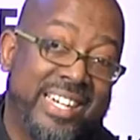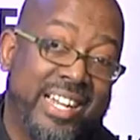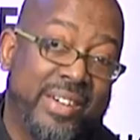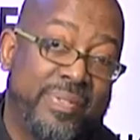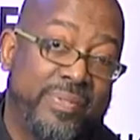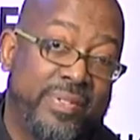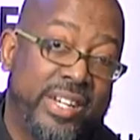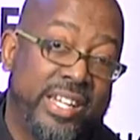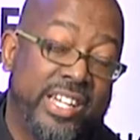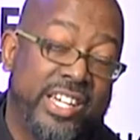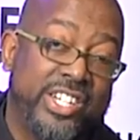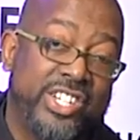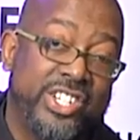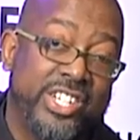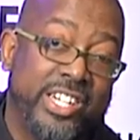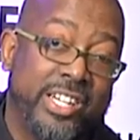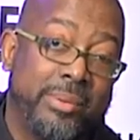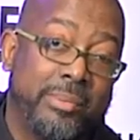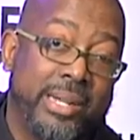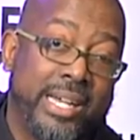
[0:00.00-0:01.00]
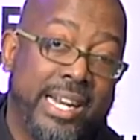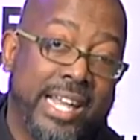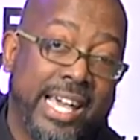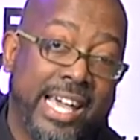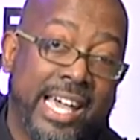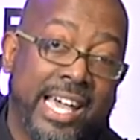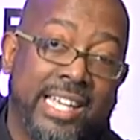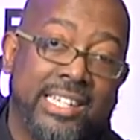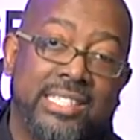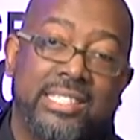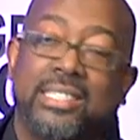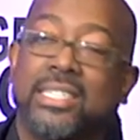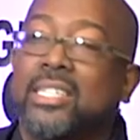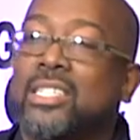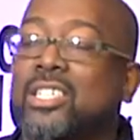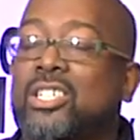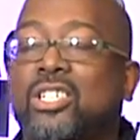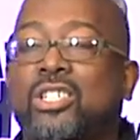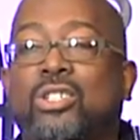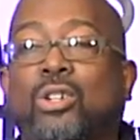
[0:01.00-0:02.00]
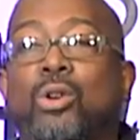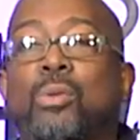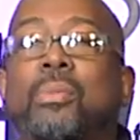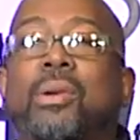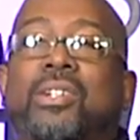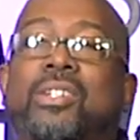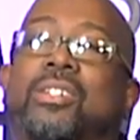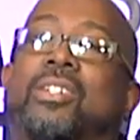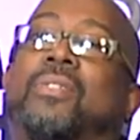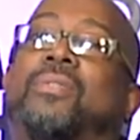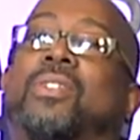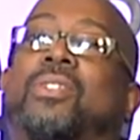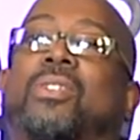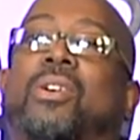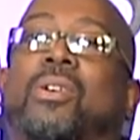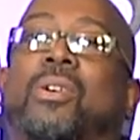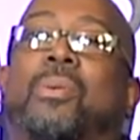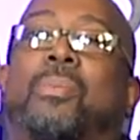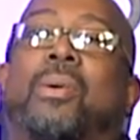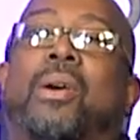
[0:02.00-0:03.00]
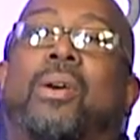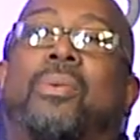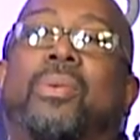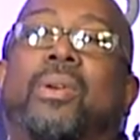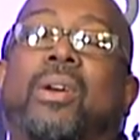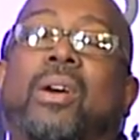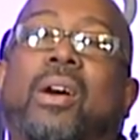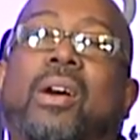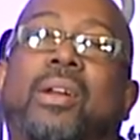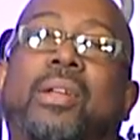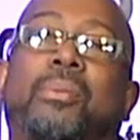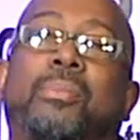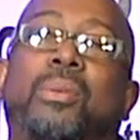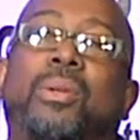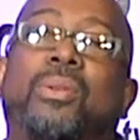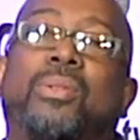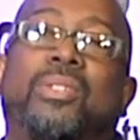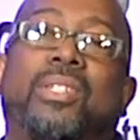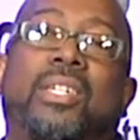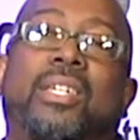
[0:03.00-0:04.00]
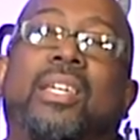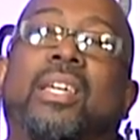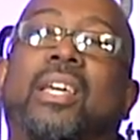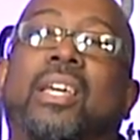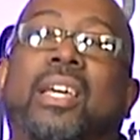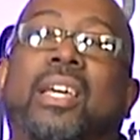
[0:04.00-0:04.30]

definitely a gem that has so much stuff to talk about regarding music.